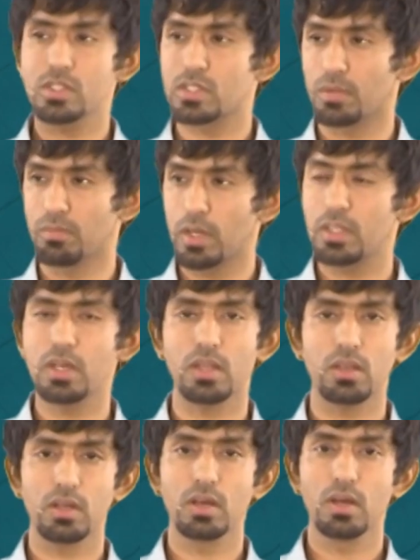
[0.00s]
It's somewhere
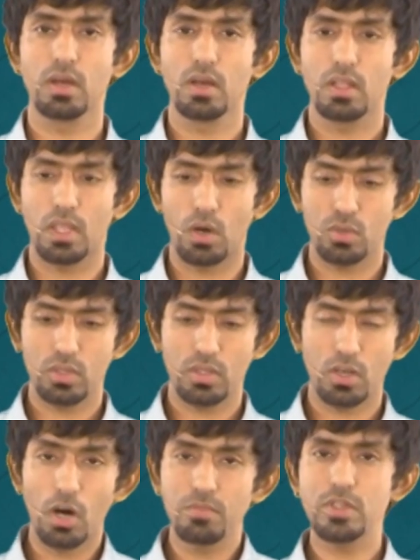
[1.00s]
there. Now,
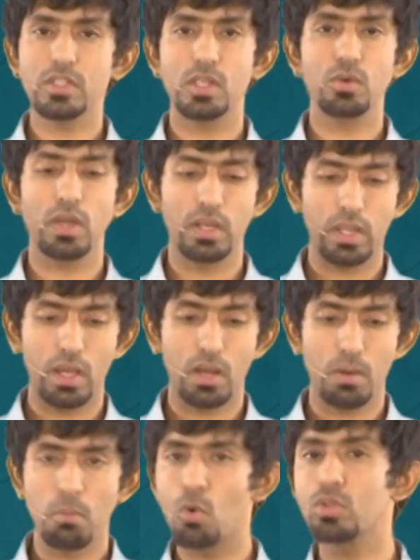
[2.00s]
obviously, you can
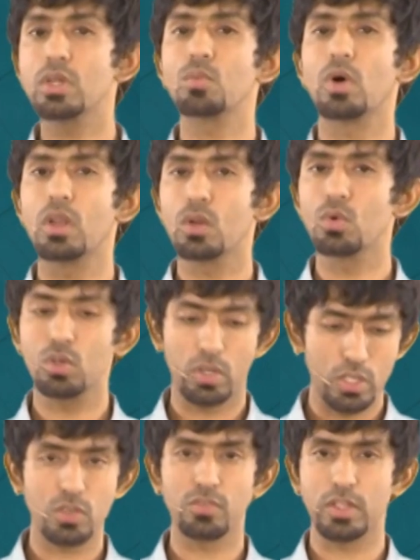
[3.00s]
take more than one route to
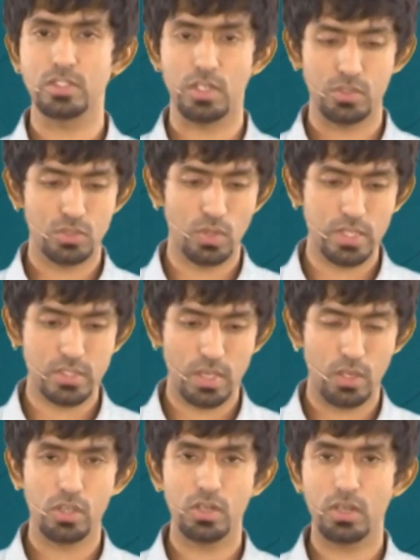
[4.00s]
reach your friend's house. So let's
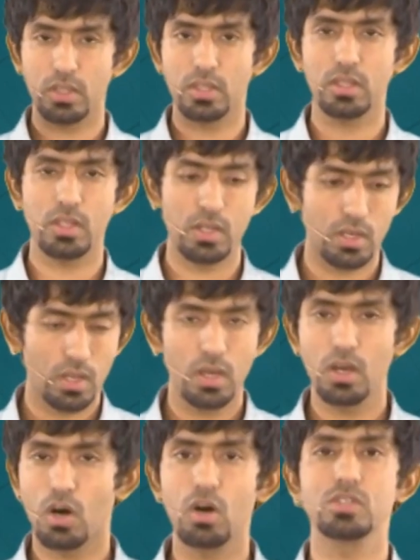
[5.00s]
say you're here and they're there.
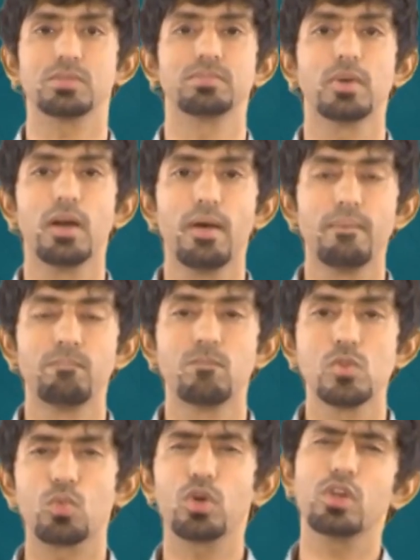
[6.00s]
Awesome.
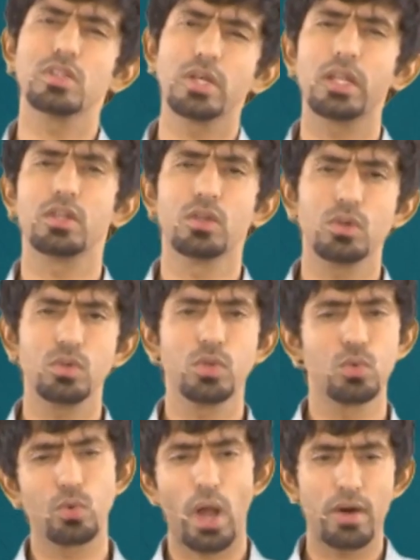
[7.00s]
So what you decide to do,
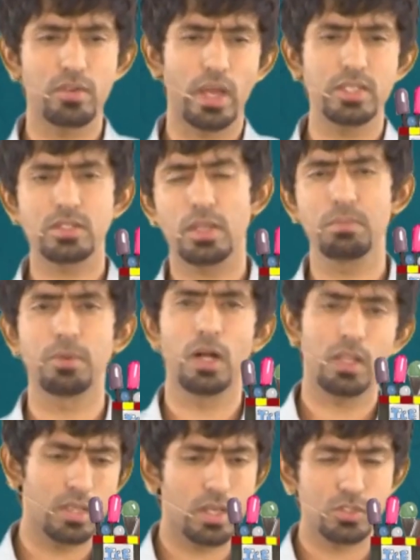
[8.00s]
you have an ice cream
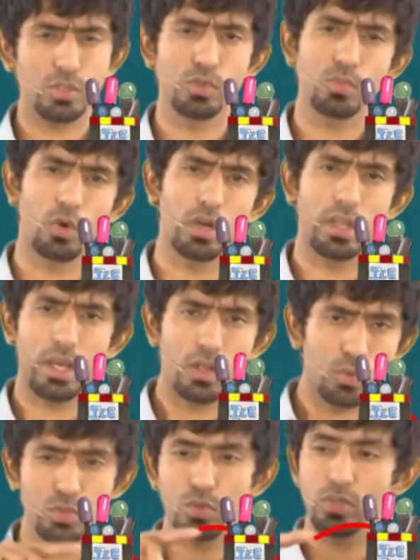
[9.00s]
parlor there. So you'd want to take a
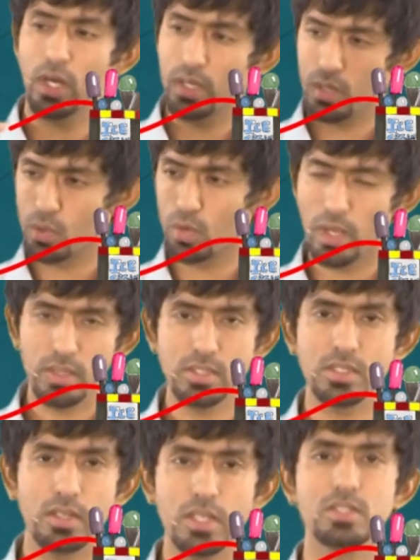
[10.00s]
route through that and go like
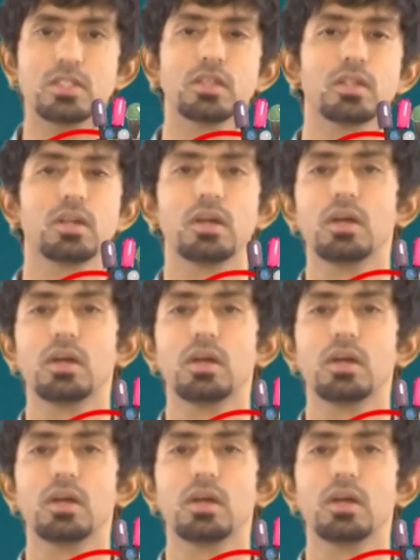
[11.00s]
this and reach there.